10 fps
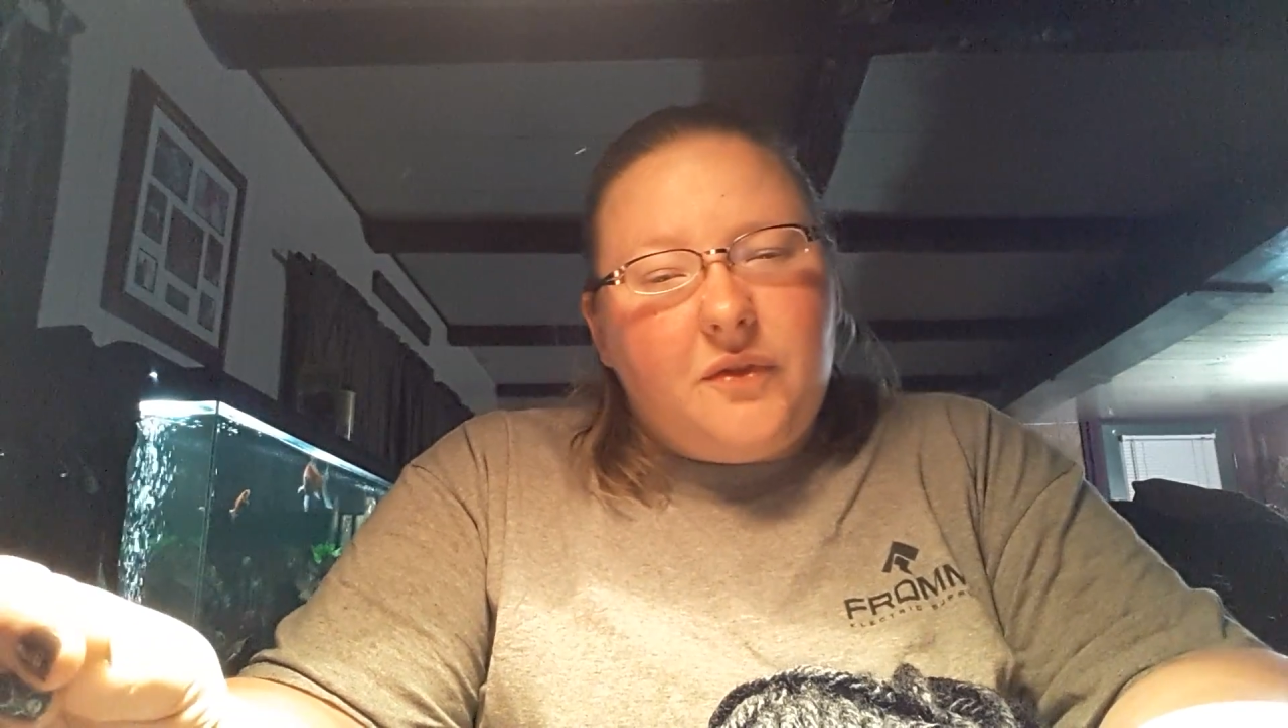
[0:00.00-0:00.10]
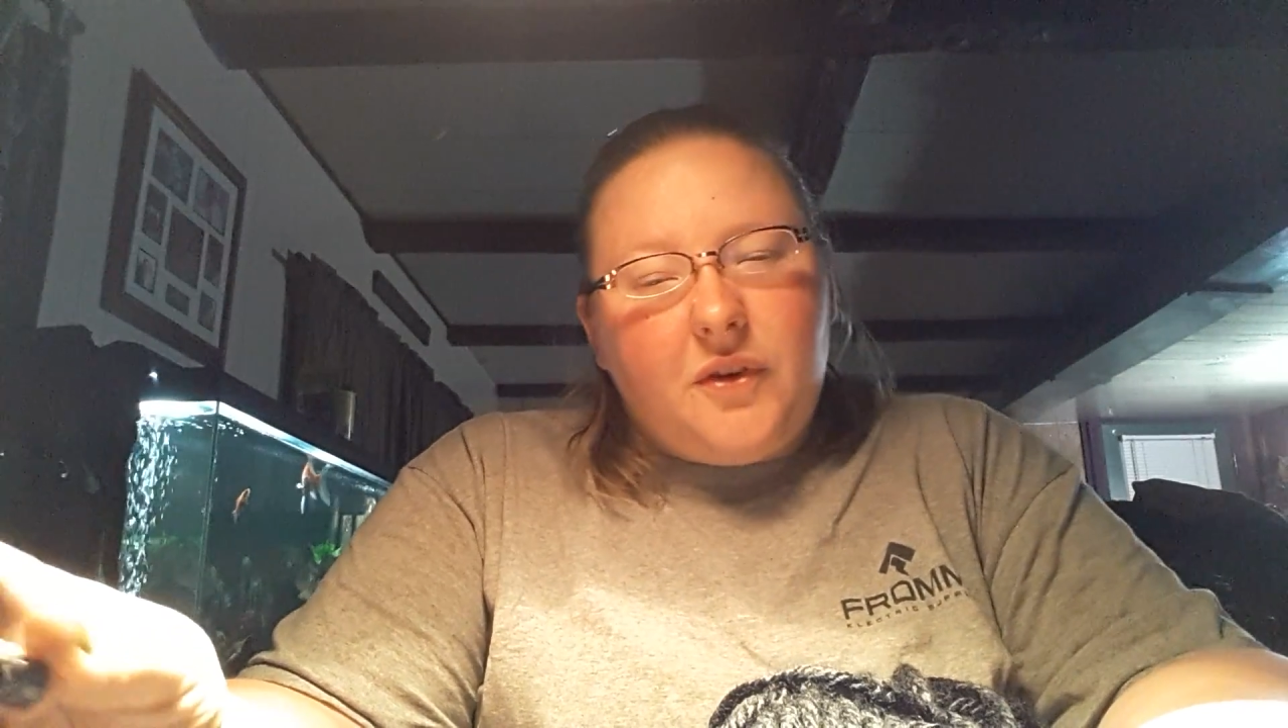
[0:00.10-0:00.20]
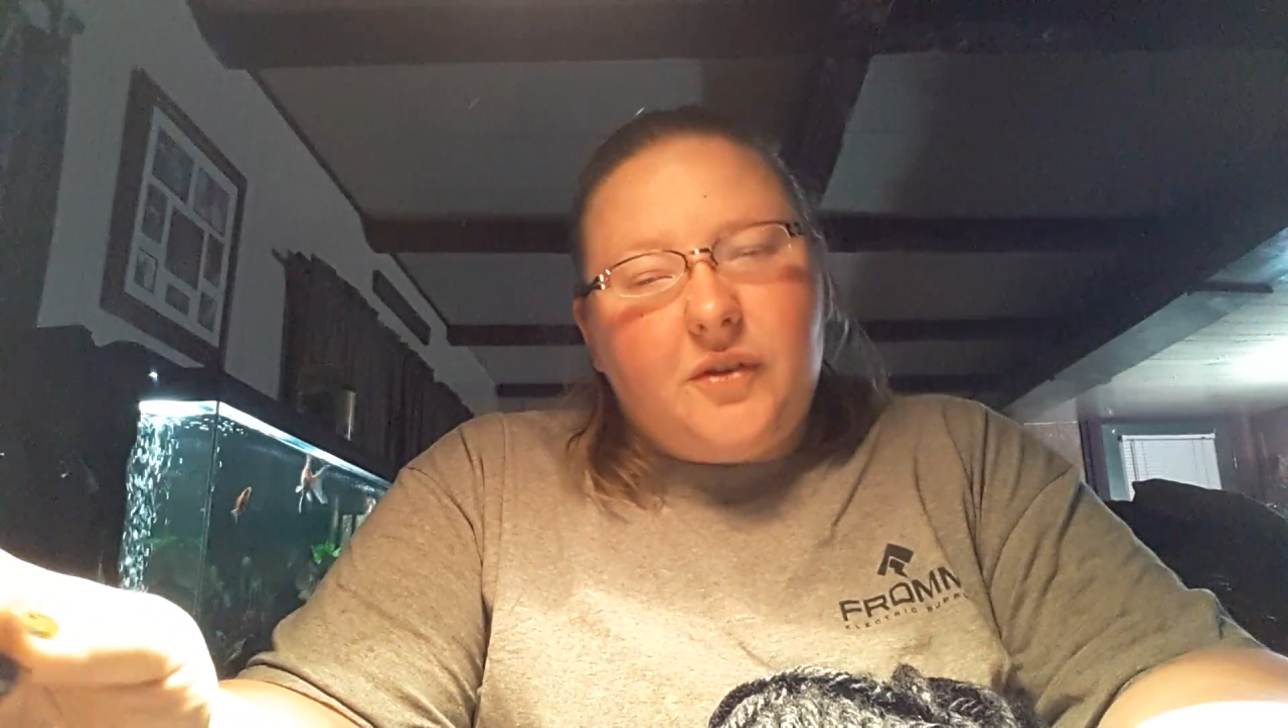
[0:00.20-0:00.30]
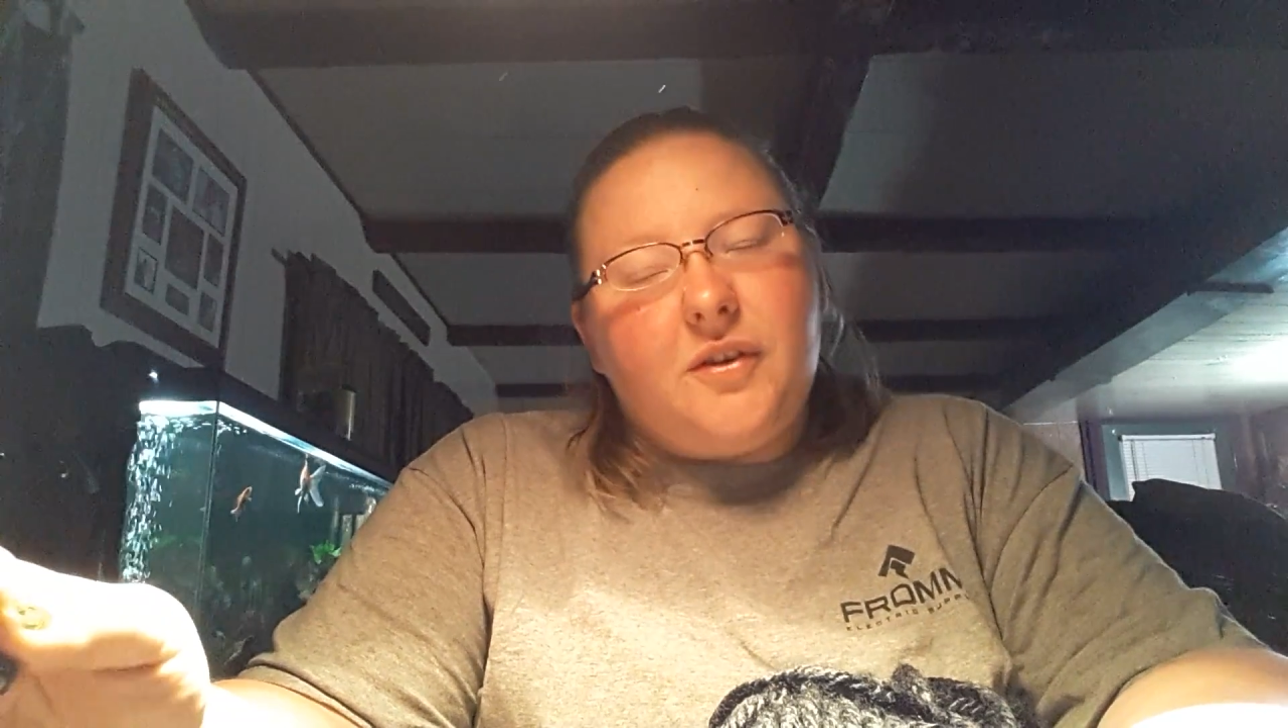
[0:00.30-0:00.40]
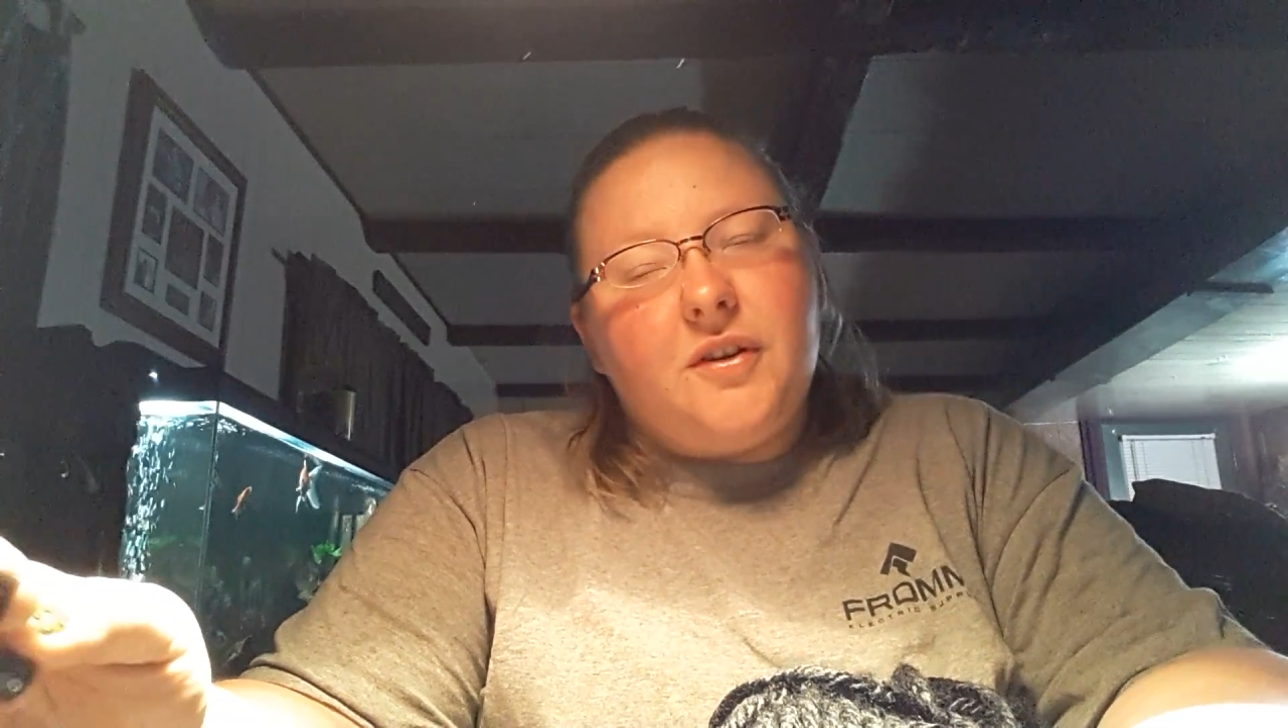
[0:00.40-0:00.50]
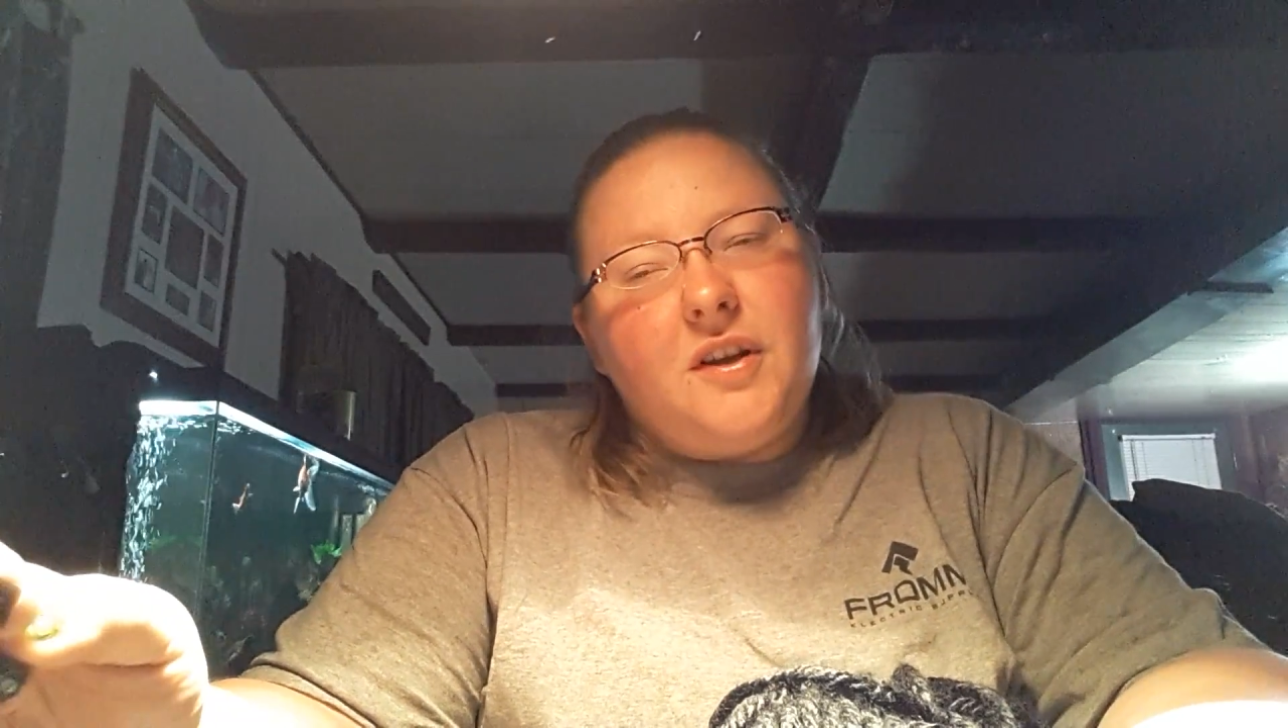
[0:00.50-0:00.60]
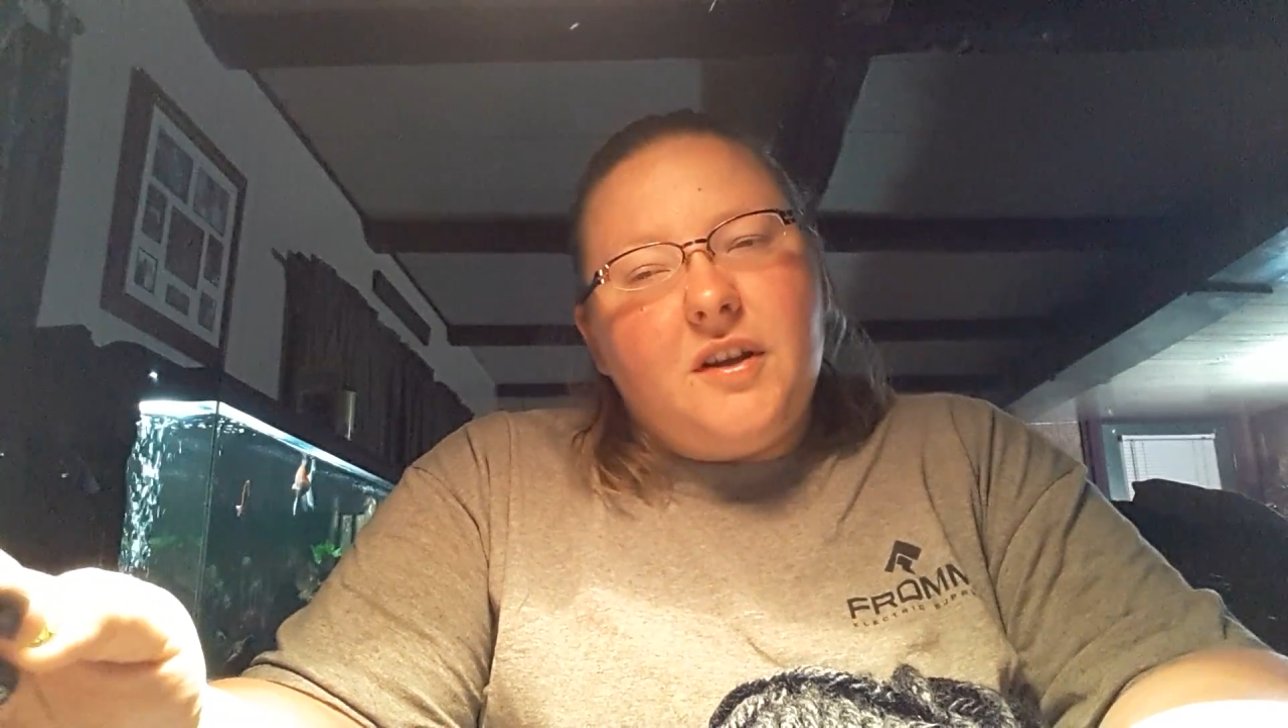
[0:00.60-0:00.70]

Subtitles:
if you're